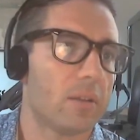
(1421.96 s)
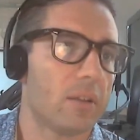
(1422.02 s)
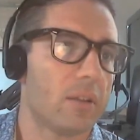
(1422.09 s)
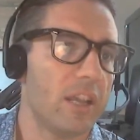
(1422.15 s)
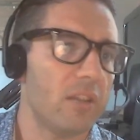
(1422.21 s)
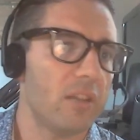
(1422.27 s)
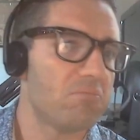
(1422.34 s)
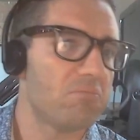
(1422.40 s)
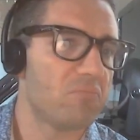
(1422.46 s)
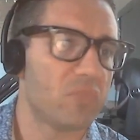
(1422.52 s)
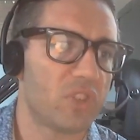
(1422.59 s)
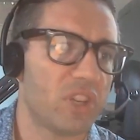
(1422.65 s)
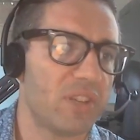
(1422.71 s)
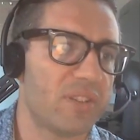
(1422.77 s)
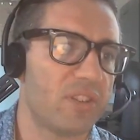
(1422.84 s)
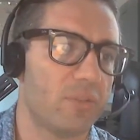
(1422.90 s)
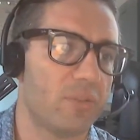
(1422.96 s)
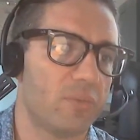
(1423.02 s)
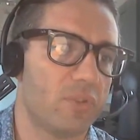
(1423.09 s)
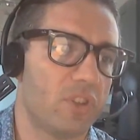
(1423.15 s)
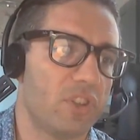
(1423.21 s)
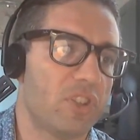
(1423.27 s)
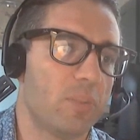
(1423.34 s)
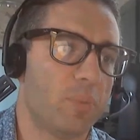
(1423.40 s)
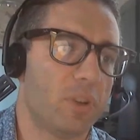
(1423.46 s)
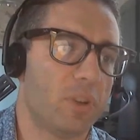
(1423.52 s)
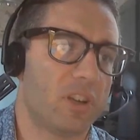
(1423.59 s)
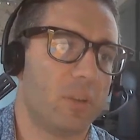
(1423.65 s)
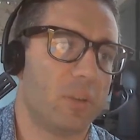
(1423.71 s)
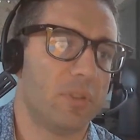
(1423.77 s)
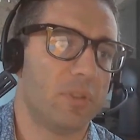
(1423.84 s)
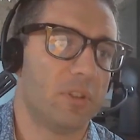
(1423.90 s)
And just to put a
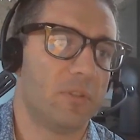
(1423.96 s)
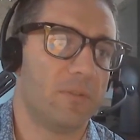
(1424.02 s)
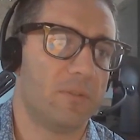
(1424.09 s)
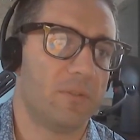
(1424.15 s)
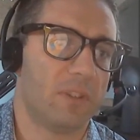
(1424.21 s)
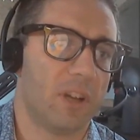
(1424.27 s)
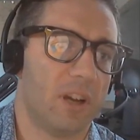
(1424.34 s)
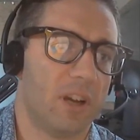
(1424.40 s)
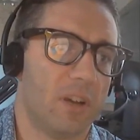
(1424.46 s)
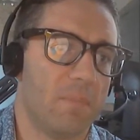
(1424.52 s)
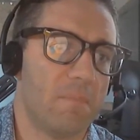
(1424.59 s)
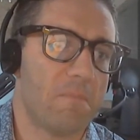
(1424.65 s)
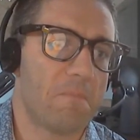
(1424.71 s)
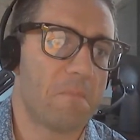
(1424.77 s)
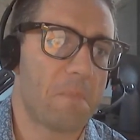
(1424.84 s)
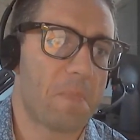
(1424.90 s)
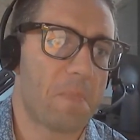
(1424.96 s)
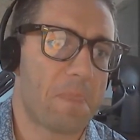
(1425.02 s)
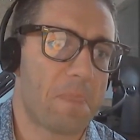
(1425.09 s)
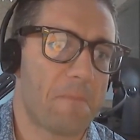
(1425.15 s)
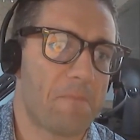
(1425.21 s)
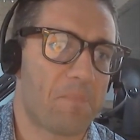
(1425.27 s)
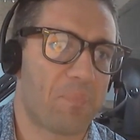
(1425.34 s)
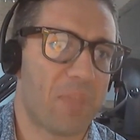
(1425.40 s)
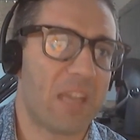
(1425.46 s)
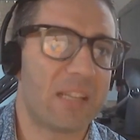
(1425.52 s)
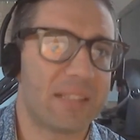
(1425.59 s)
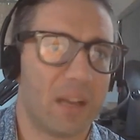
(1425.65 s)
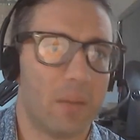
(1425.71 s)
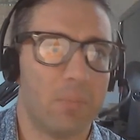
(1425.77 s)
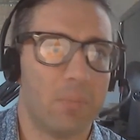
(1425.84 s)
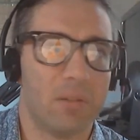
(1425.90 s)
couple of
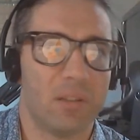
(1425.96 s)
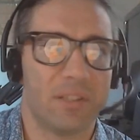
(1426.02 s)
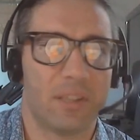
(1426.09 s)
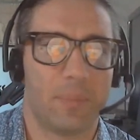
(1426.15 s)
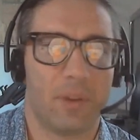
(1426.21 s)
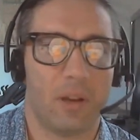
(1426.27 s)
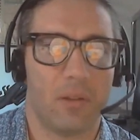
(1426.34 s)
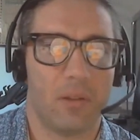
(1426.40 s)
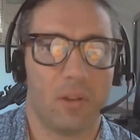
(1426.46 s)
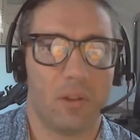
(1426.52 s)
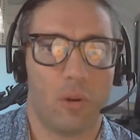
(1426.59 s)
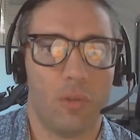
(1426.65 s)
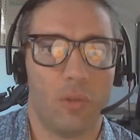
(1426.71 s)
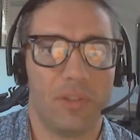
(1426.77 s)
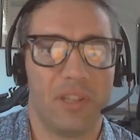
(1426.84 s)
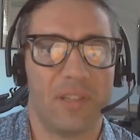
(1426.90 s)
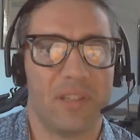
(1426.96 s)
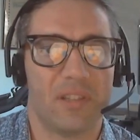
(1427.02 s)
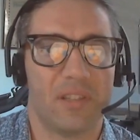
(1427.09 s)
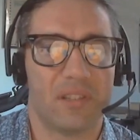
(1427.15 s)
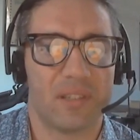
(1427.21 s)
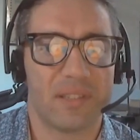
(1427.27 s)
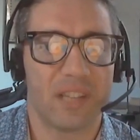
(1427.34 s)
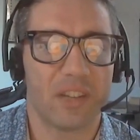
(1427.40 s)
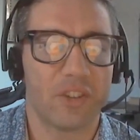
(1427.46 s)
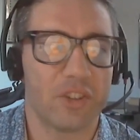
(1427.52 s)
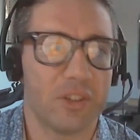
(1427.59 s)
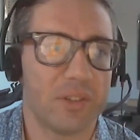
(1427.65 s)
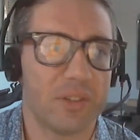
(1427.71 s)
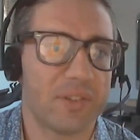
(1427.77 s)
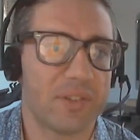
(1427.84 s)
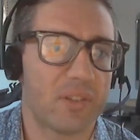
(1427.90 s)
examples on these
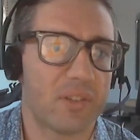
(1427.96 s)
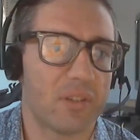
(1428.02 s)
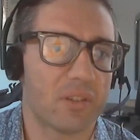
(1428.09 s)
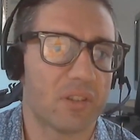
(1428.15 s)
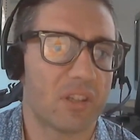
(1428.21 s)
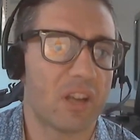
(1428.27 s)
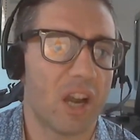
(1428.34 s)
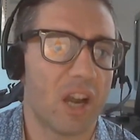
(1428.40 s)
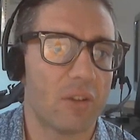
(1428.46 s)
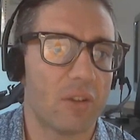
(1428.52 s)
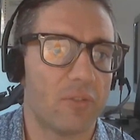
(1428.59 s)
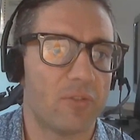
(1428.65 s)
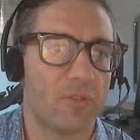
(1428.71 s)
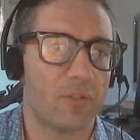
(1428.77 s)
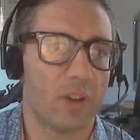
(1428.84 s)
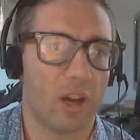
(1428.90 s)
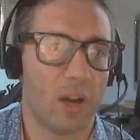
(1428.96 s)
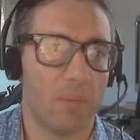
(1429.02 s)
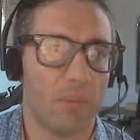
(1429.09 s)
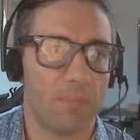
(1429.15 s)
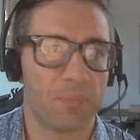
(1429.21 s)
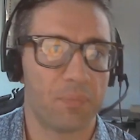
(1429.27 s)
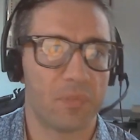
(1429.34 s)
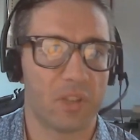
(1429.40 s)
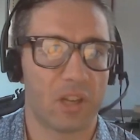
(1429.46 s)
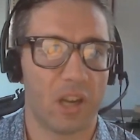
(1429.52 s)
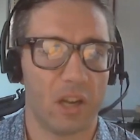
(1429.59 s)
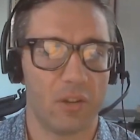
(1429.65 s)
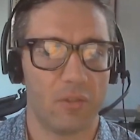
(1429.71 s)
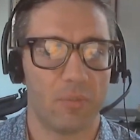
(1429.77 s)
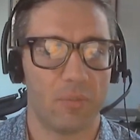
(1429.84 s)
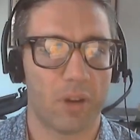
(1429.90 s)
intersections, the kind
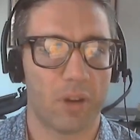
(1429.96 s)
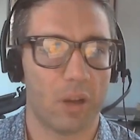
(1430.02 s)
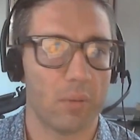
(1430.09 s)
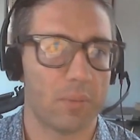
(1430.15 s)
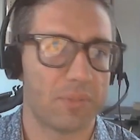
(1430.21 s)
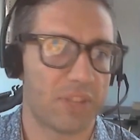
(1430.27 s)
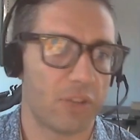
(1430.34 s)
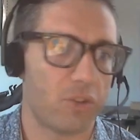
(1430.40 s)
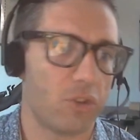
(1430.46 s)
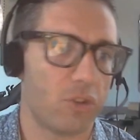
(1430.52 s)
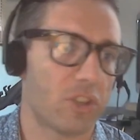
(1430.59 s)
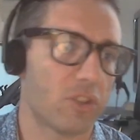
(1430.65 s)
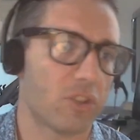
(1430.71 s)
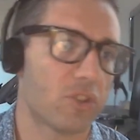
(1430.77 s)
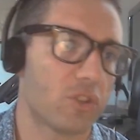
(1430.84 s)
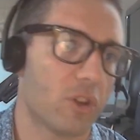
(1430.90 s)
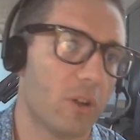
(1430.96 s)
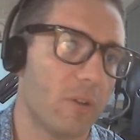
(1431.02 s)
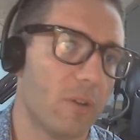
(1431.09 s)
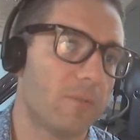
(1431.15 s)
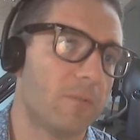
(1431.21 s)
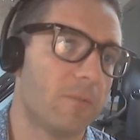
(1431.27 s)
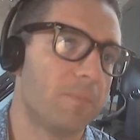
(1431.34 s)
of problems that you can solve.